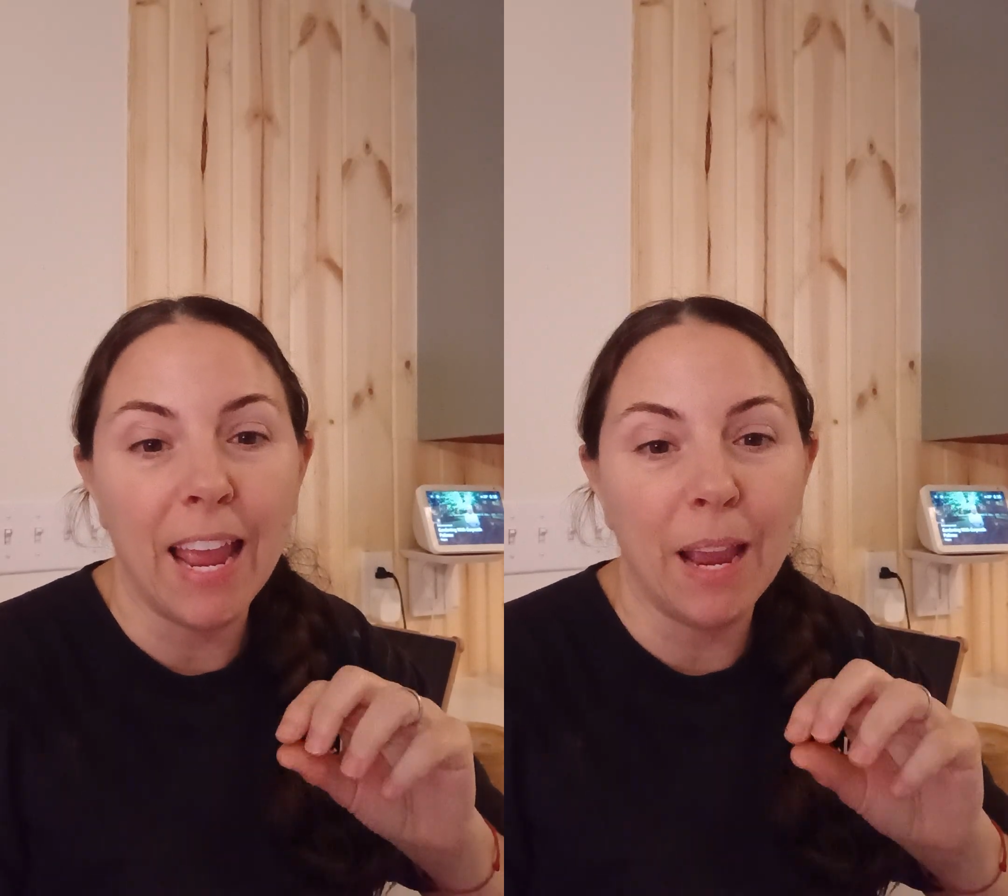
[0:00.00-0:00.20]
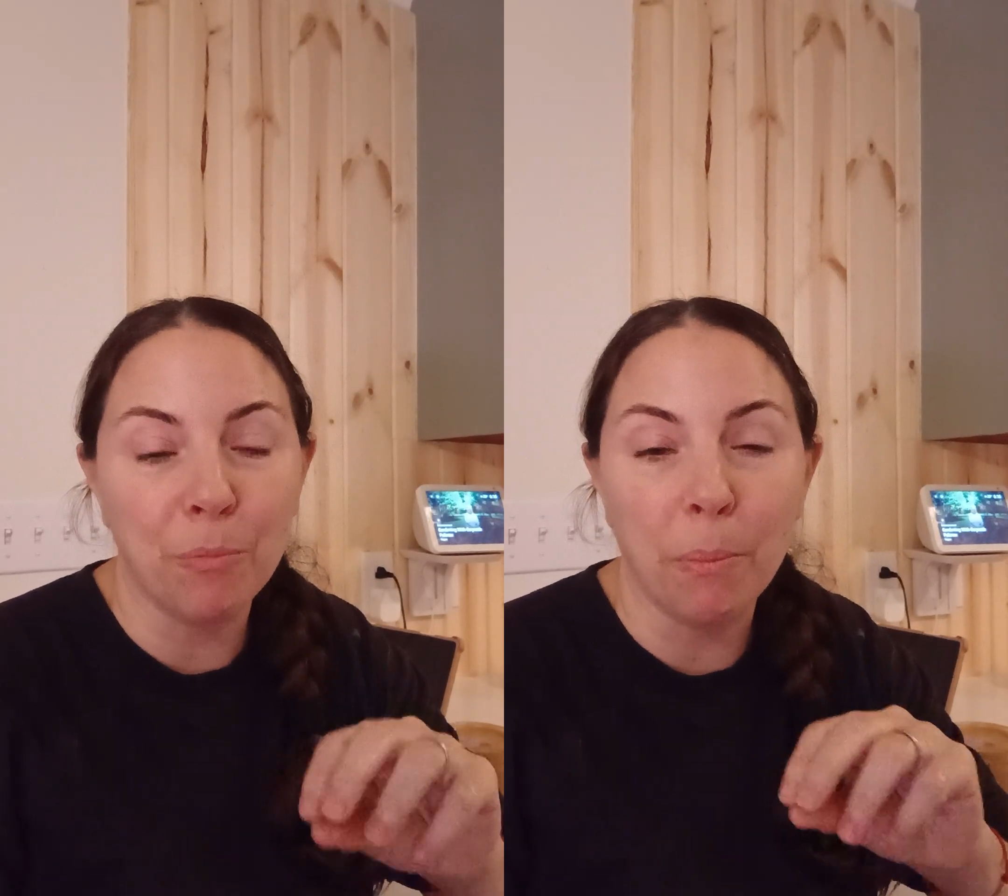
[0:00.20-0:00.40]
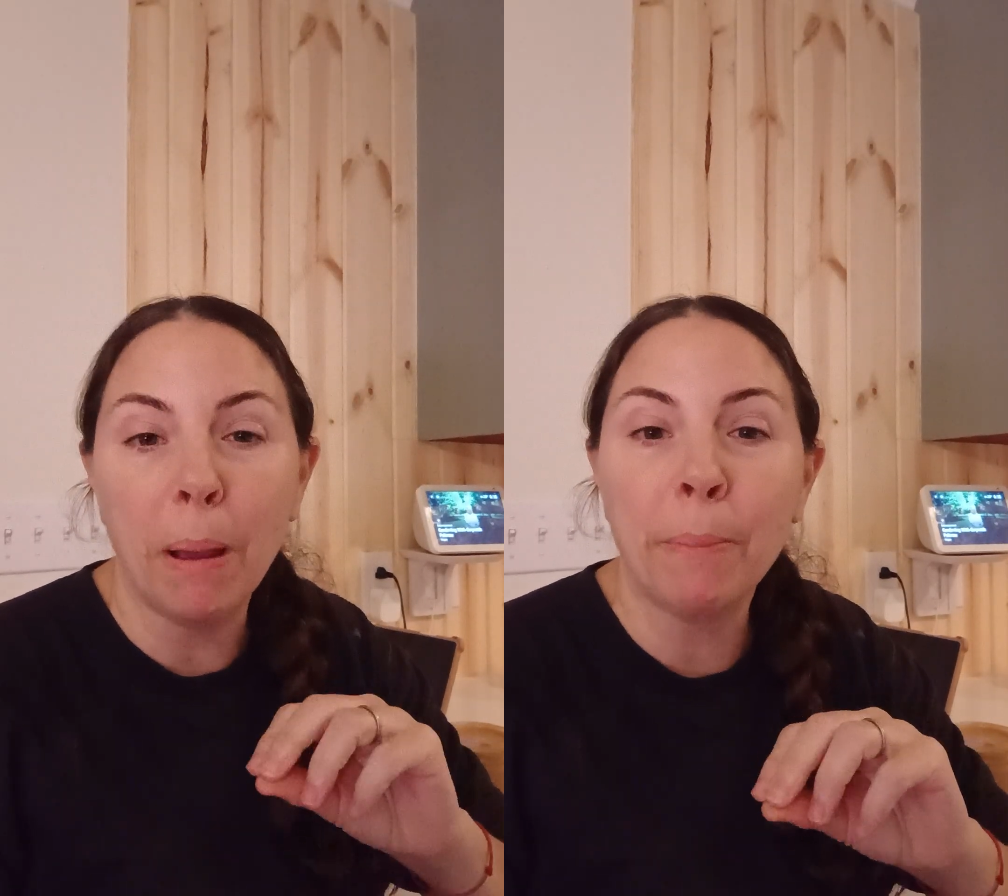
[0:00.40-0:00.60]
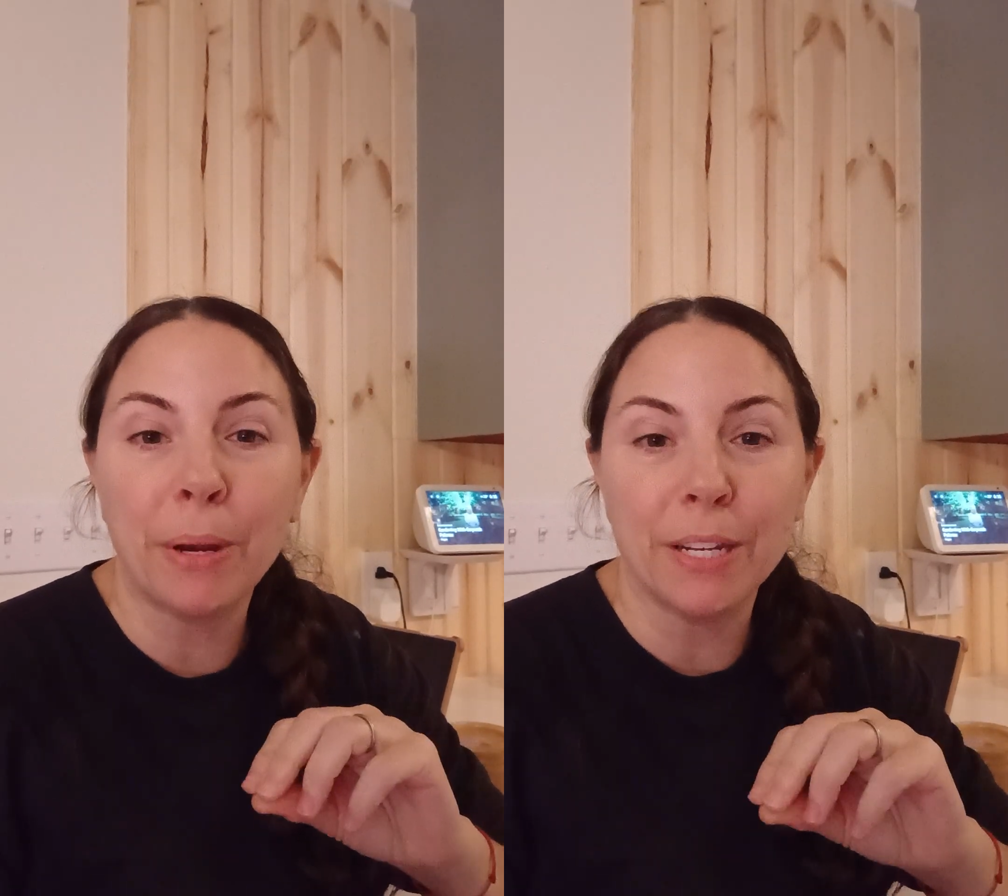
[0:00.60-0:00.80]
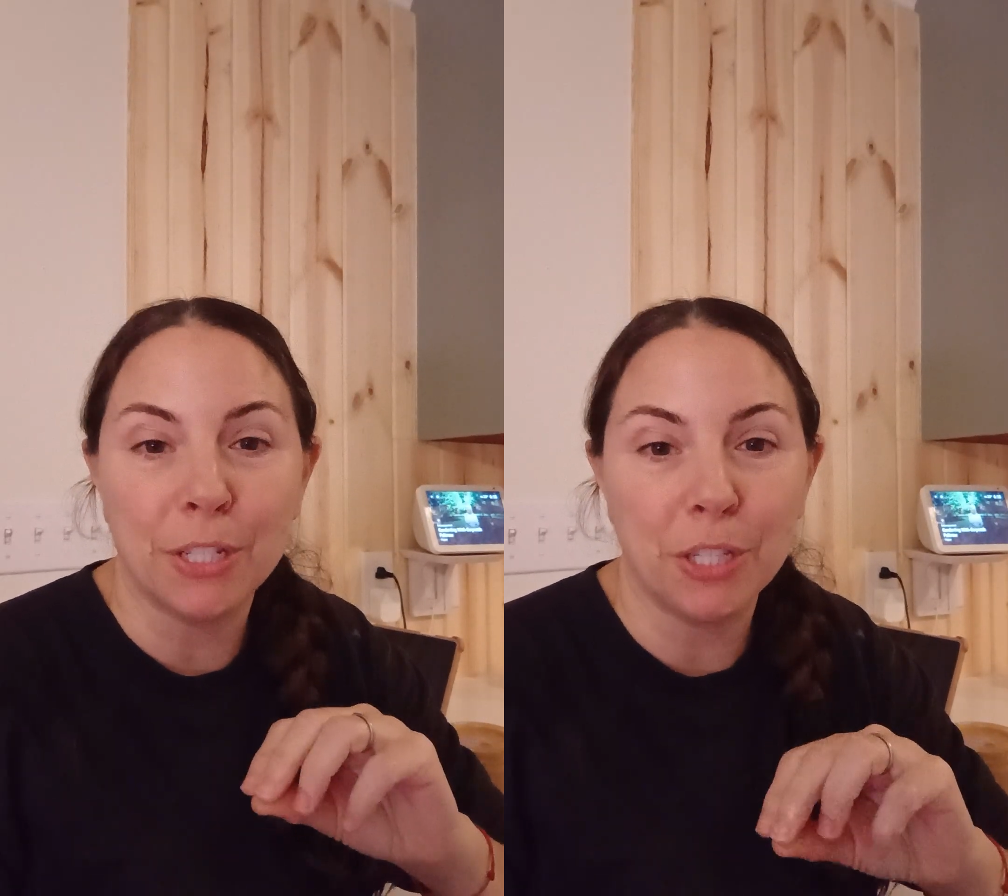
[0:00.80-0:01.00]
am
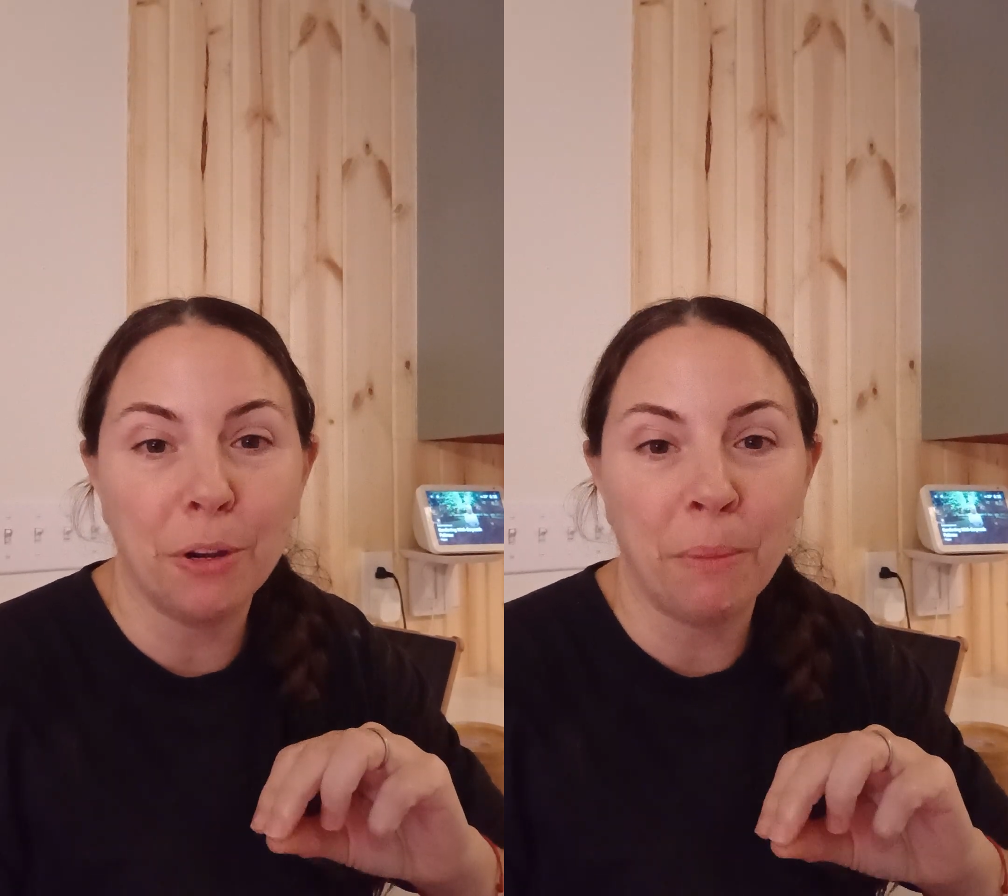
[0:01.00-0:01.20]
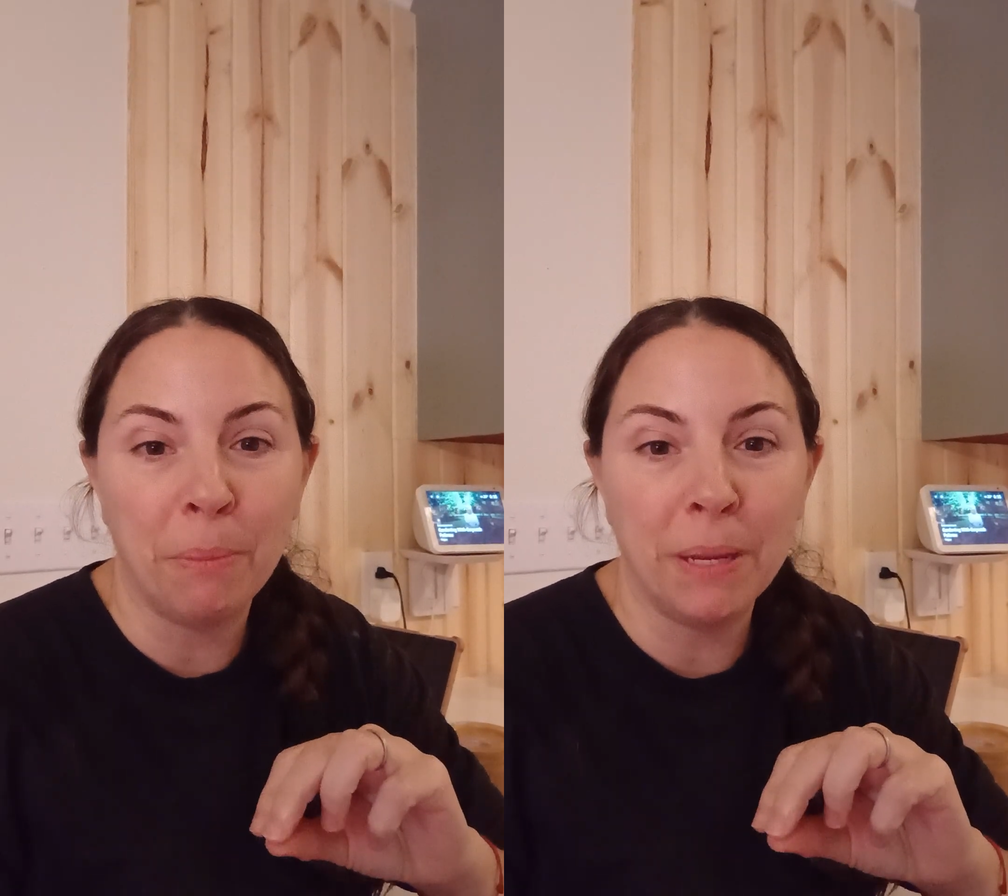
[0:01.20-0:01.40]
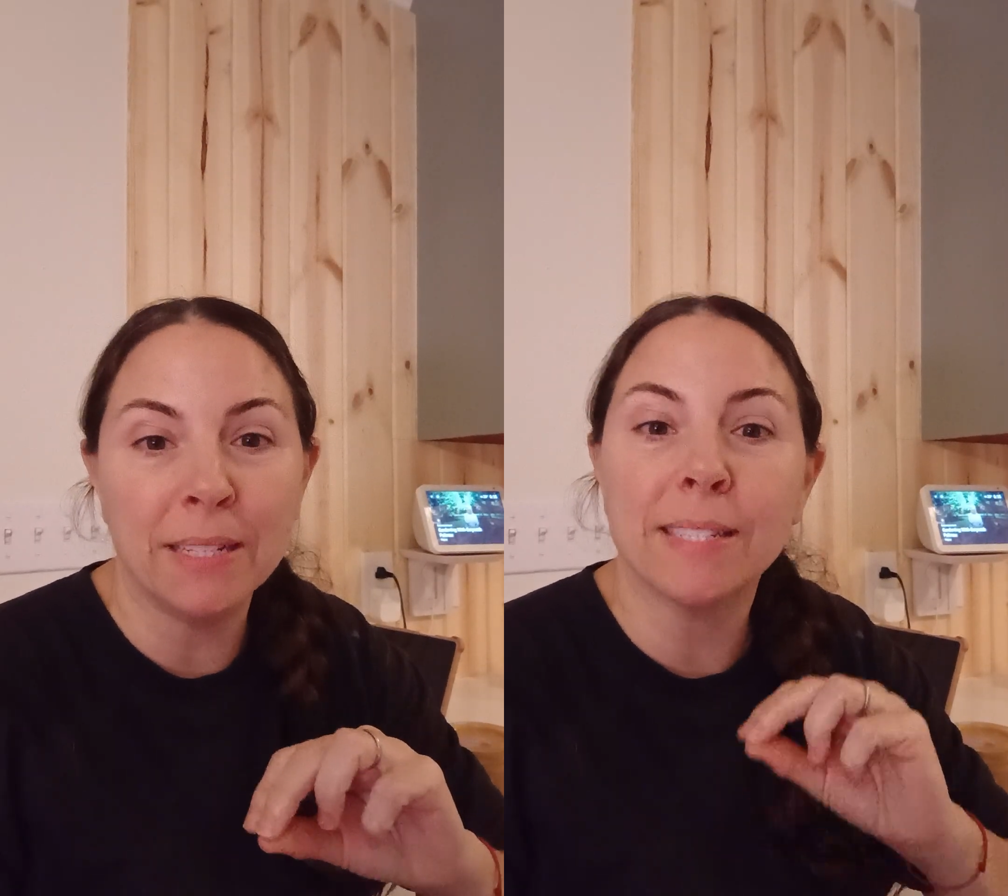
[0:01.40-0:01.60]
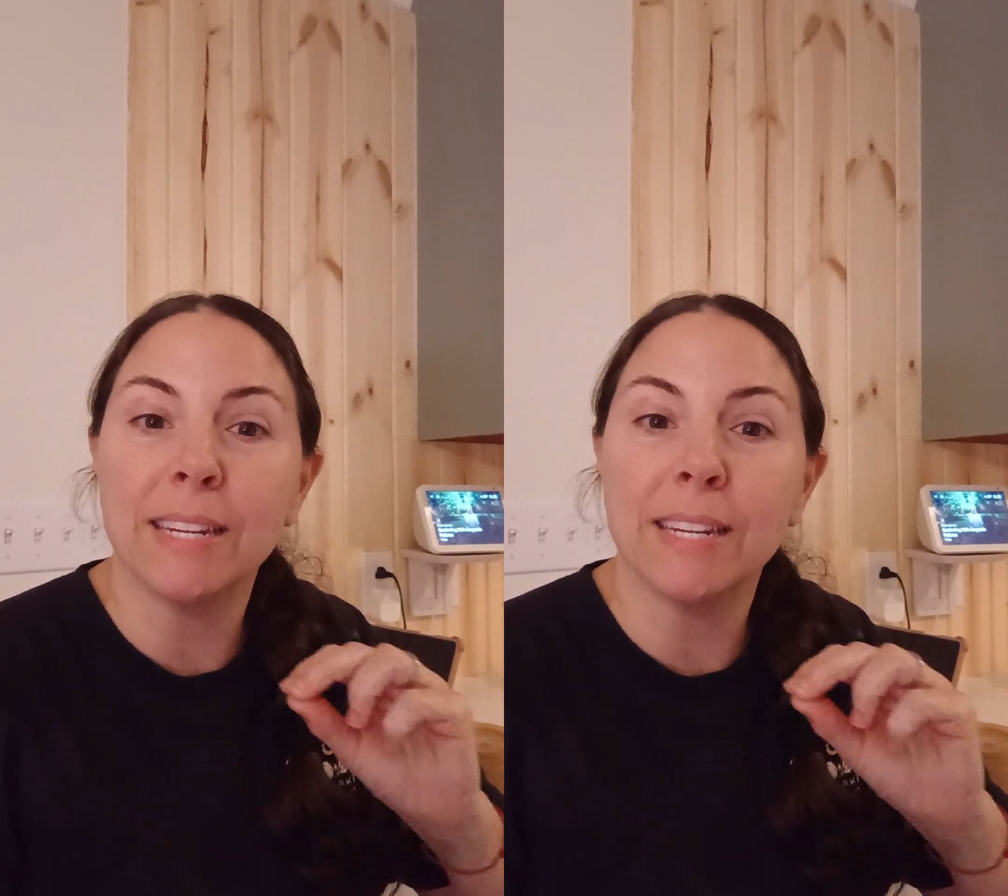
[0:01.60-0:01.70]
remembering to soak my beans